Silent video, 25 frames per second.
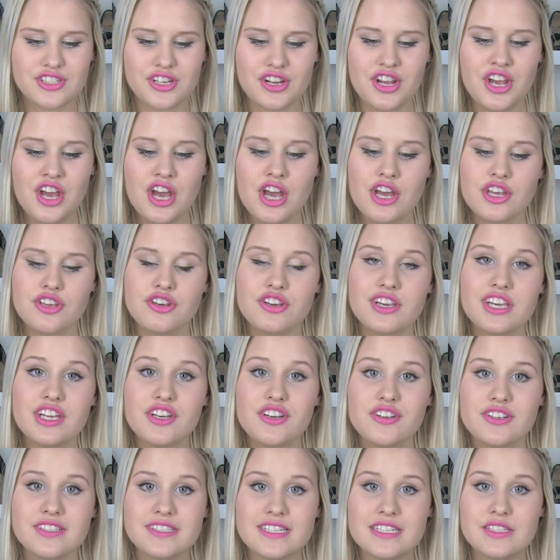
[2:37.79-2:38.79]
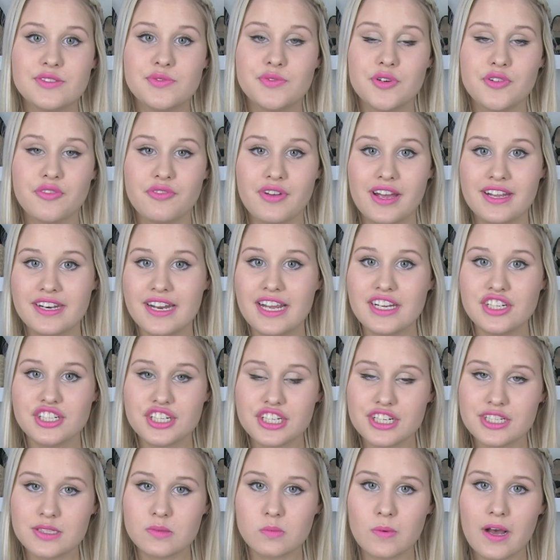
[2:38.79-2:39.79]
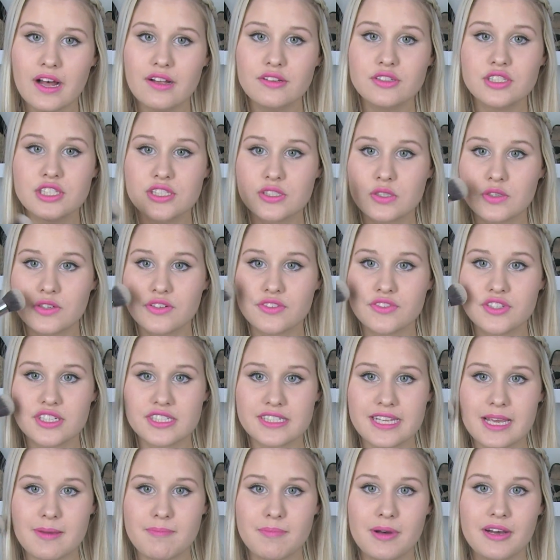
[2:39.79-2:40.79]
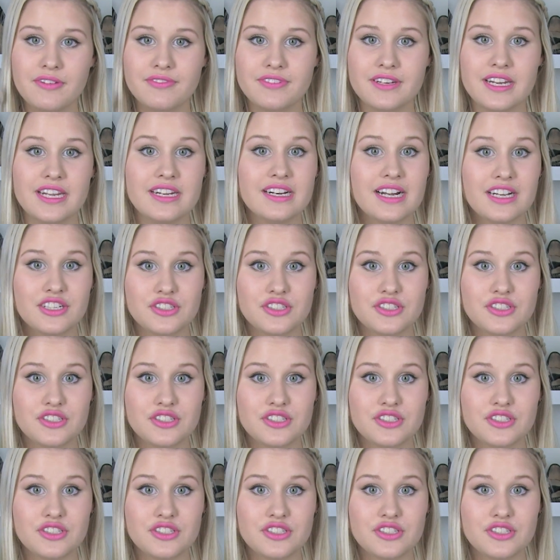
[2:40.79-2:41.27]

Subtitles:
so you can use this for foundation as well to sort of just like buff it in.